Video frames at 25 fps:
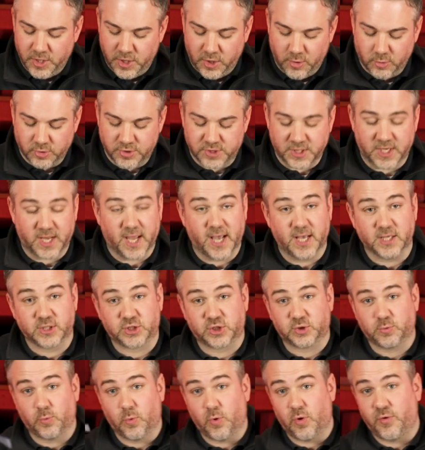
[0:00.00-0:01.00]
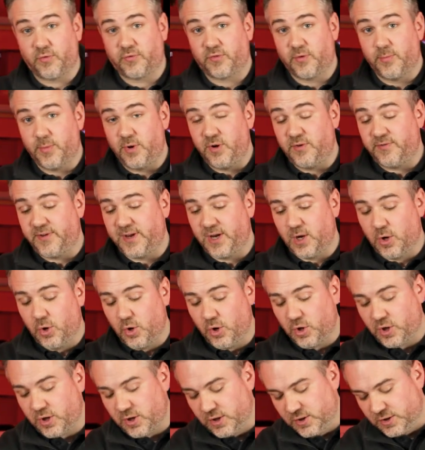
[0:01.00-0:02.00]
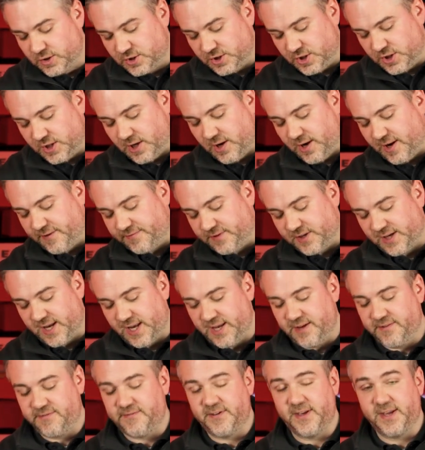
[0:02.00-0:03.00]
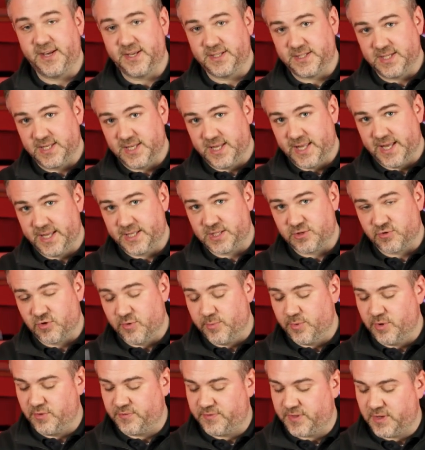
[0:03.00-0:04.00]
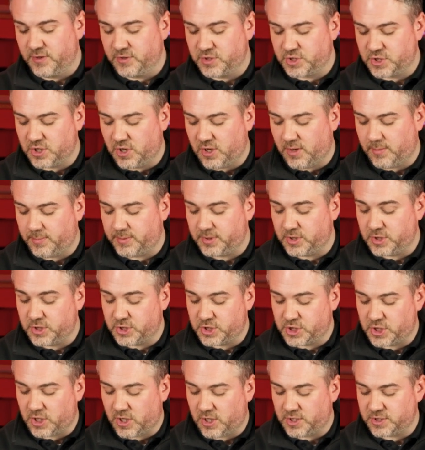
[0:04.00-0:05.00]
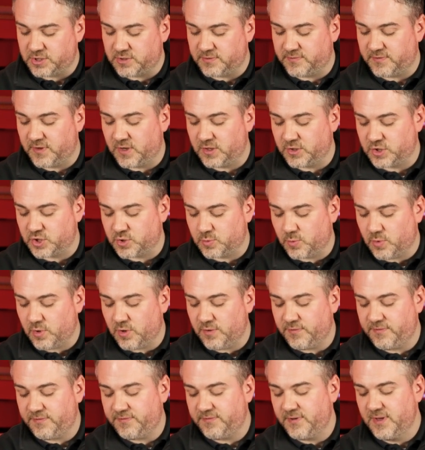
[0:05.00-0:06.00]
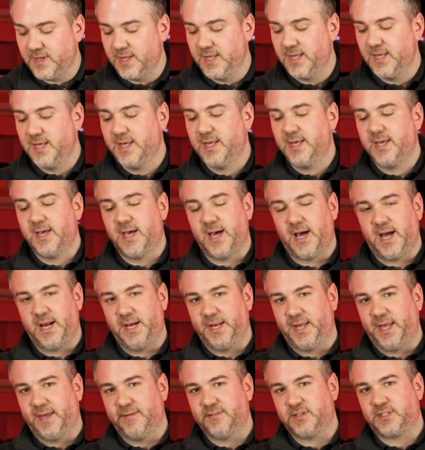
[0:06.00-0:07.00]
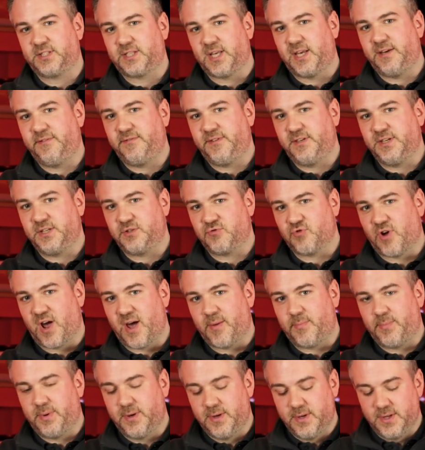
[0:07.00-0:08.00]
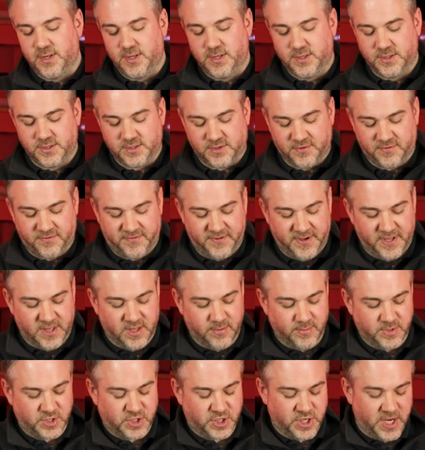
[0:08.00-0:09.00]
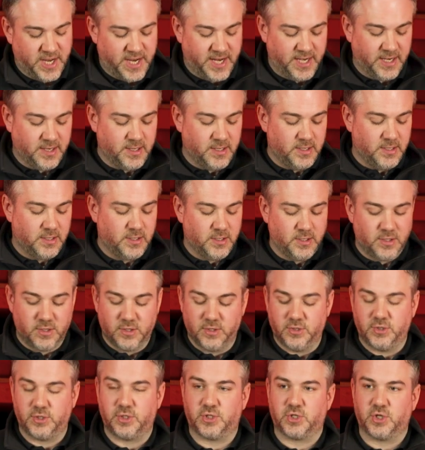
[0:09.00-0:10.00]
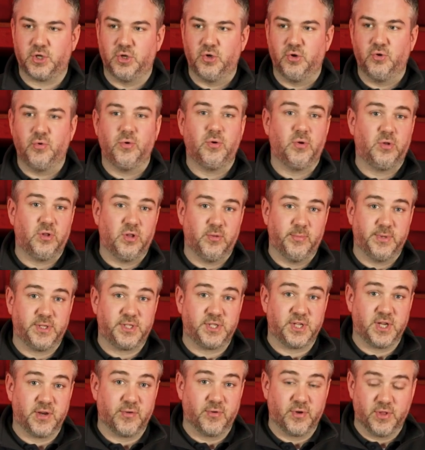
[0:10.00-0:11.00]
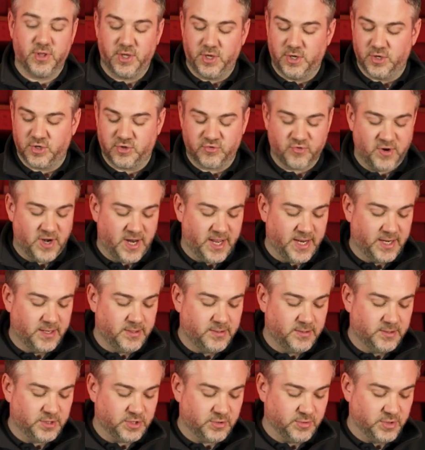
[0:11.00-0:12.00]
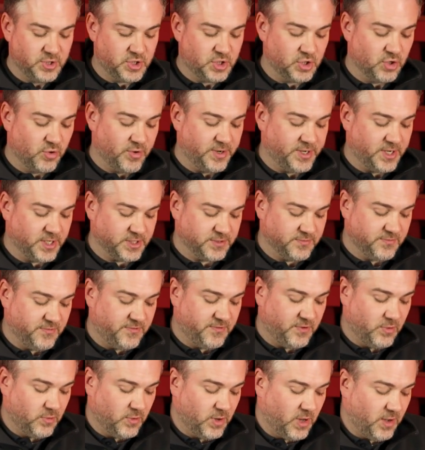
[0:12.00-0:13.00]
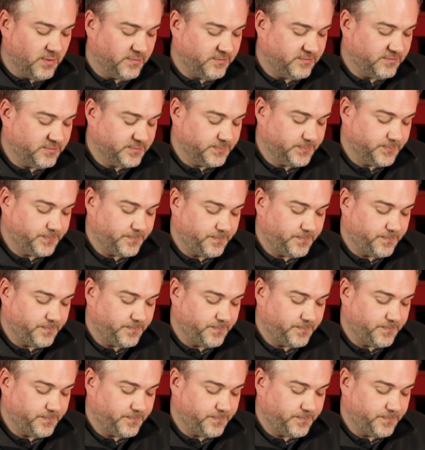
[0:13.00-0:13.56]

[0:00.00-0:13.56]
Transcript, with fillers: You also get a swarf removing hook, so you don't have to get your fingers in there to remove those sharp shards of swarf. And you get the safety strap to fit the machine to the material that you're drilling to ensure it doesn't fall off.